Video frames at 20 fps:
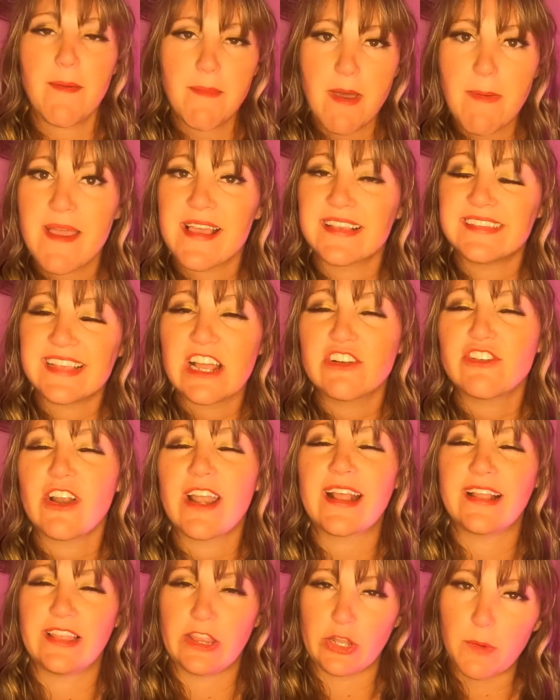I may be
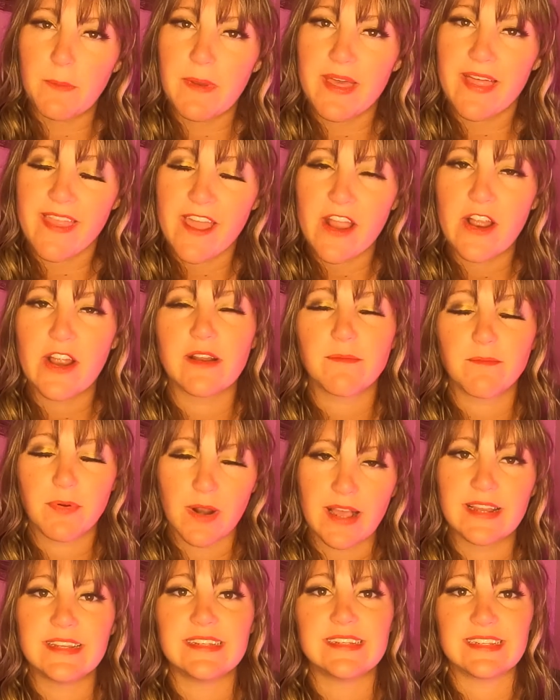exaggerating a little bit there. It
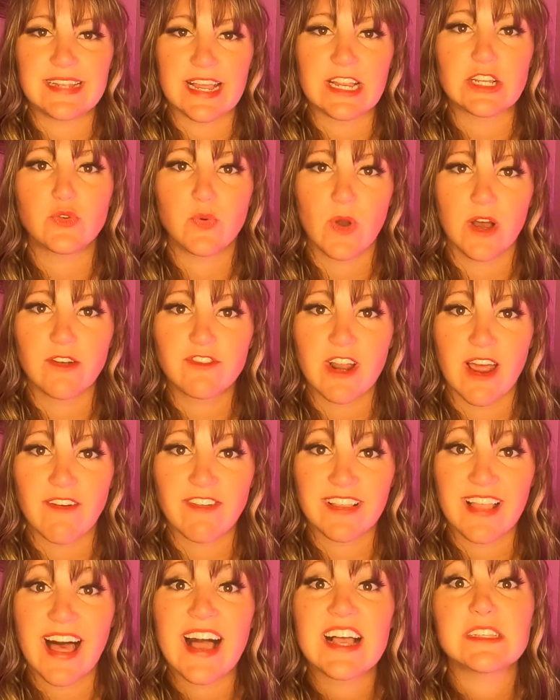probably didn't take 12
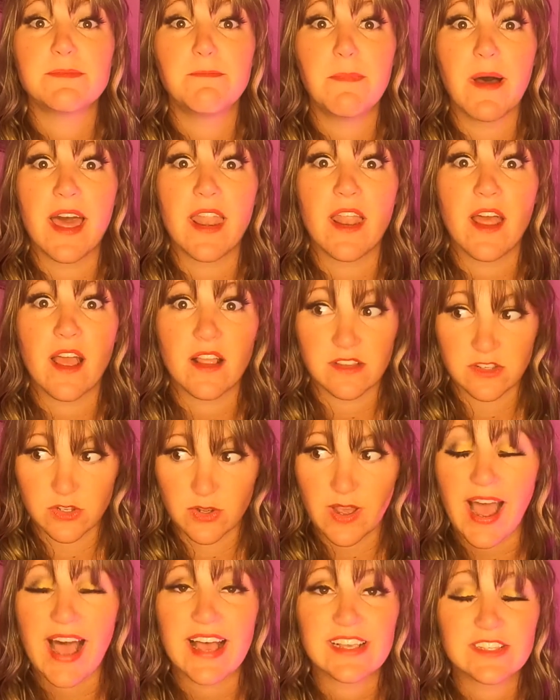traffic lights, but
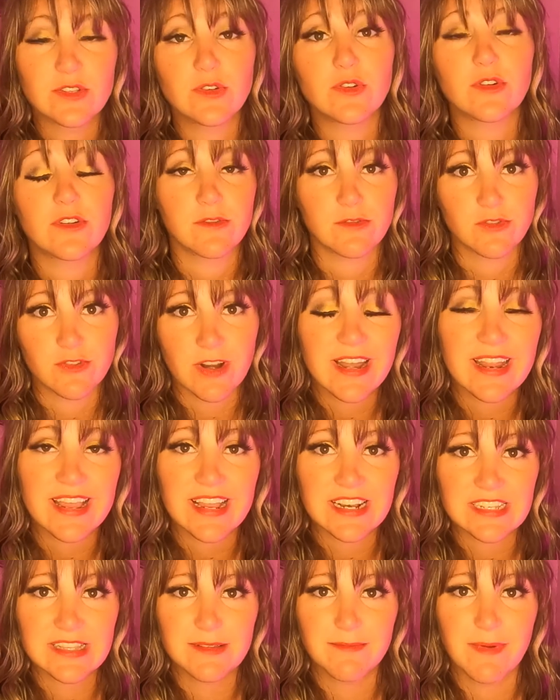to a high schooler that was ready to
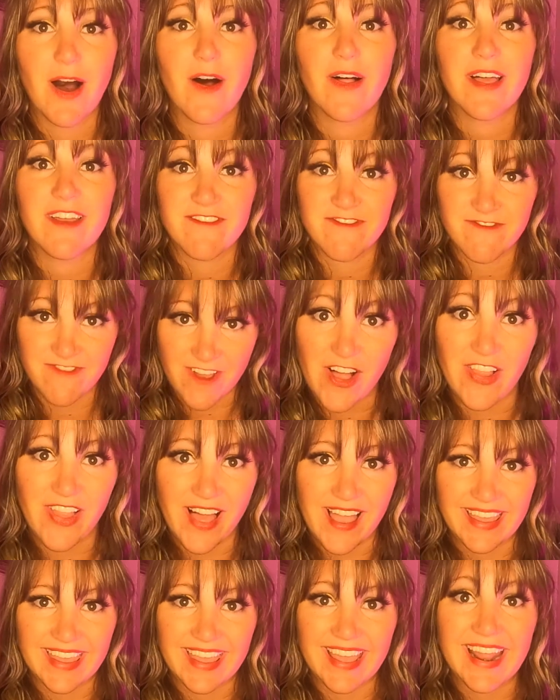get to the mall, it felt
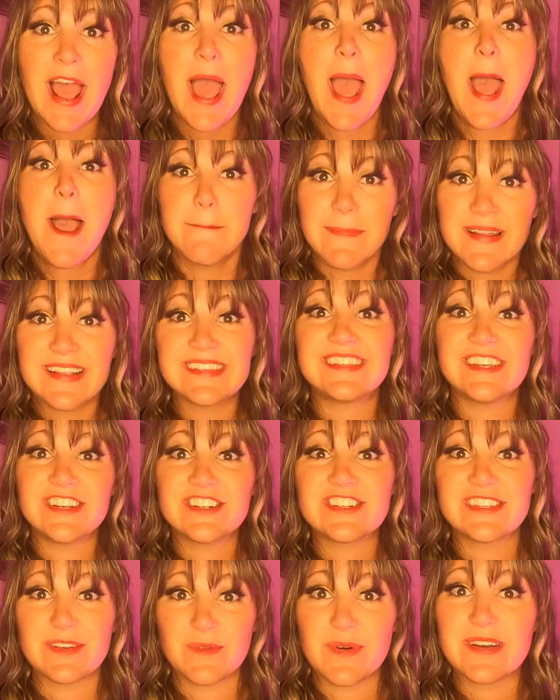like it. But it
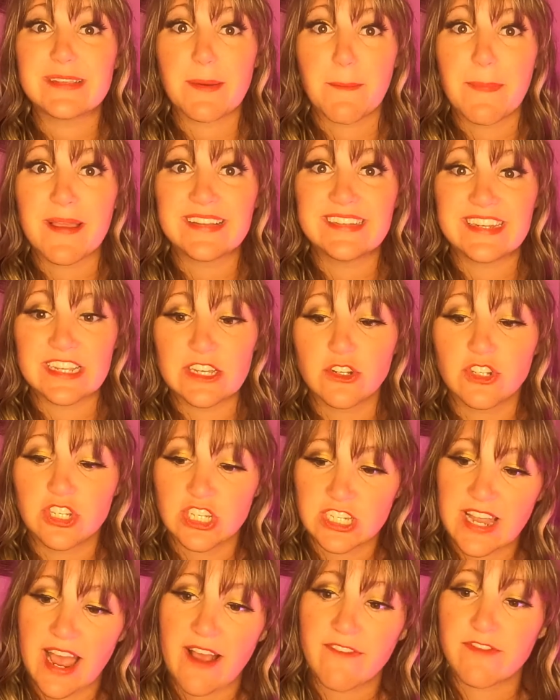seriously was a big deal
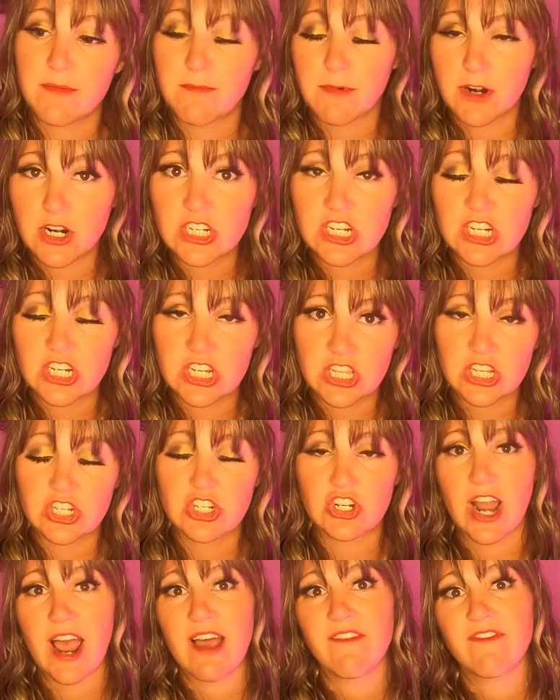just to have to merge into the
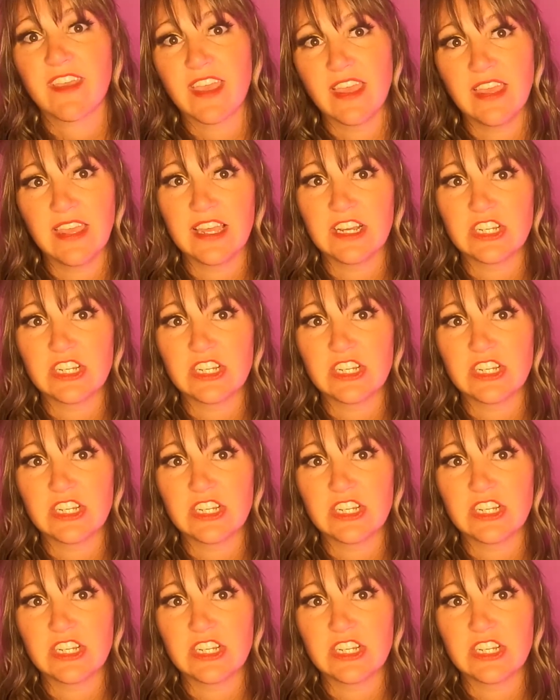traffic and